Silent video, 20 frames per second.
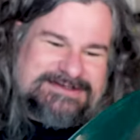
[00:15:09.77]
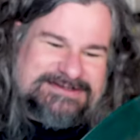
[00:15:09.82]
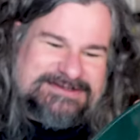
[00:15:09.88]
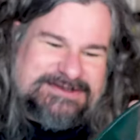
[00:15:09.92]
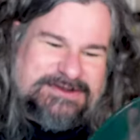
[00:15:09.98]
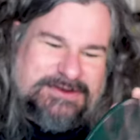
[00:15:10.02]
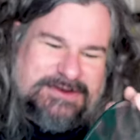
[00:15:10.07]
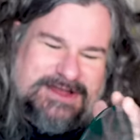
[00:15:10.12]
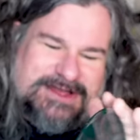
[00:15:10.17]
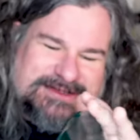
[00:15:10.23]

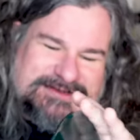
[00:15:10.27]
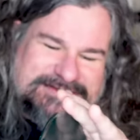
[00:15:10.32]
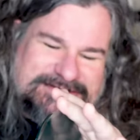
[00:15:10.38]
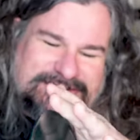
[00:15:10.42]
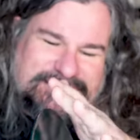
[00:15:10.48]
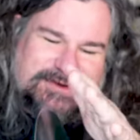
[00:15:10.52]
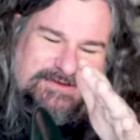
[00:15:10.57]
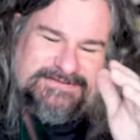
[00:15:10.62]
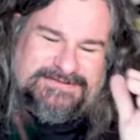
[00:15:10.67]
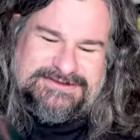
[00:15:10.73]
It's
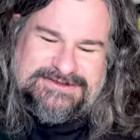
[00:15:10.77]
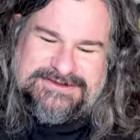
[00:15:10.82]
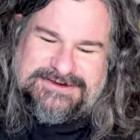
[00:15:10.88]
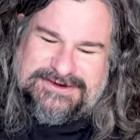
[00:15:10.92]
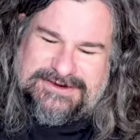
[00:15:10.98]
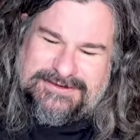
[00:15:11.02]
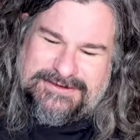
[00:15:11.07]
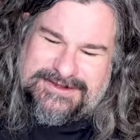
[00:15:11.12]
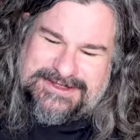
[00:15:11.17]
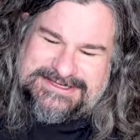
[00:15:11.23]
sort of a
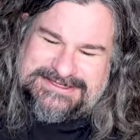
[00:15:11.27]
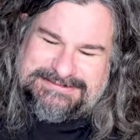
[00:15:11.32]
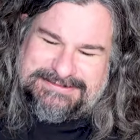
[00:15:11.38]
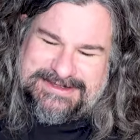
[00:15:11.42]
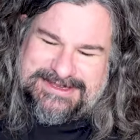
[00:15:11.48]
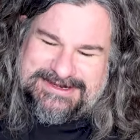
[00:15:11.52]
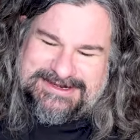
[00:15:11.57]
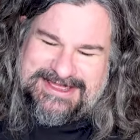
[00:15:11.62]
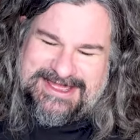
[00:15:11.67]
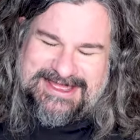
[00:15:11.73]
turquoise,
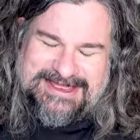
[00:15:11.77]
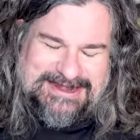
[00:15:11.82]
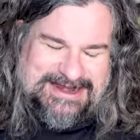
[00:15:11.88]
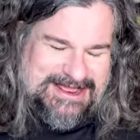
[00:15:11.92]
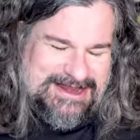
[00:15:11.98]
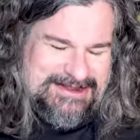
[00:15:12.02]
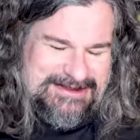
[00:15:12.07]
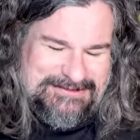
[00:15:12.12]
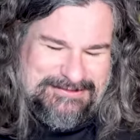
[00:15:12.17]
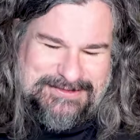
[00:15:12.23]
but yeah,
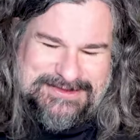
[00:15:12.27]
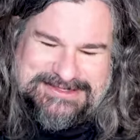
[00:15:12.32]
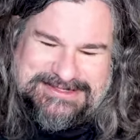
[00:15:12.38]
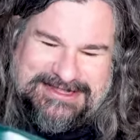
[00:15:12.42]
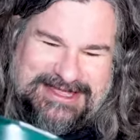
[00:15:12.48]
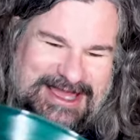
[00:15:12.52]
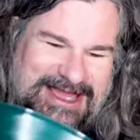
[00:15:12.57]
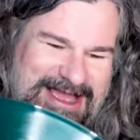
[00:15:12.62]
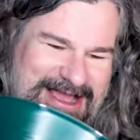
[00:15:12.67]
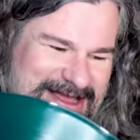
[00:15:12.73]
I don't know
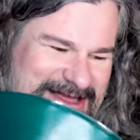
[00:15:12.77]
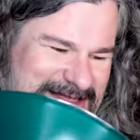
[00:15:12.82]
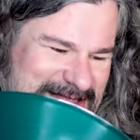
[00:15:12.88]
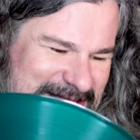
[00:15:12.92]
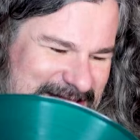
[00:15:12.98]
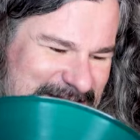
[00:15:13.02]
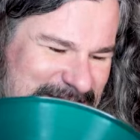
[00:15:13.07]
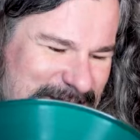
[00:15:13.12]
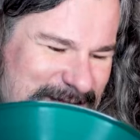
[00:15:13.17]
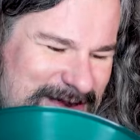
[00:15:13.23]
what the heck
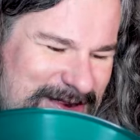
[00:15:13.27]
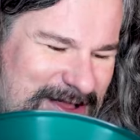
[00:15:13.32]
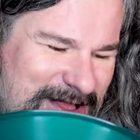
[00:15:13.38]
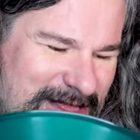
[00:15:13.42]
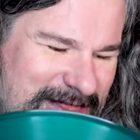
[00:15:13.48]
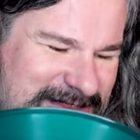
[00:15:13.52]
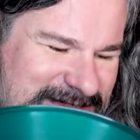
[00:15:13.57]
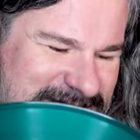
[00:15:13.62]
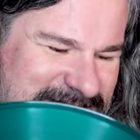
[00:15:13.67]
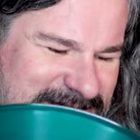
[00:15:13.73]
you want to
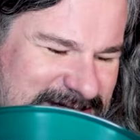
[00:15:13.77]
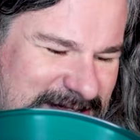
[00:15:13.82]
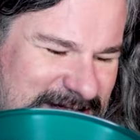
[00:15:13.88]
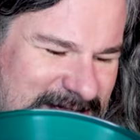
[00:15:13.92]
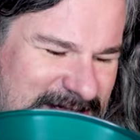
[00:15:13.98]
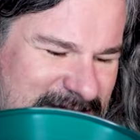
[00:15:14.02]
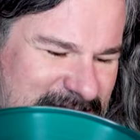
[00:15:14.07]
call this.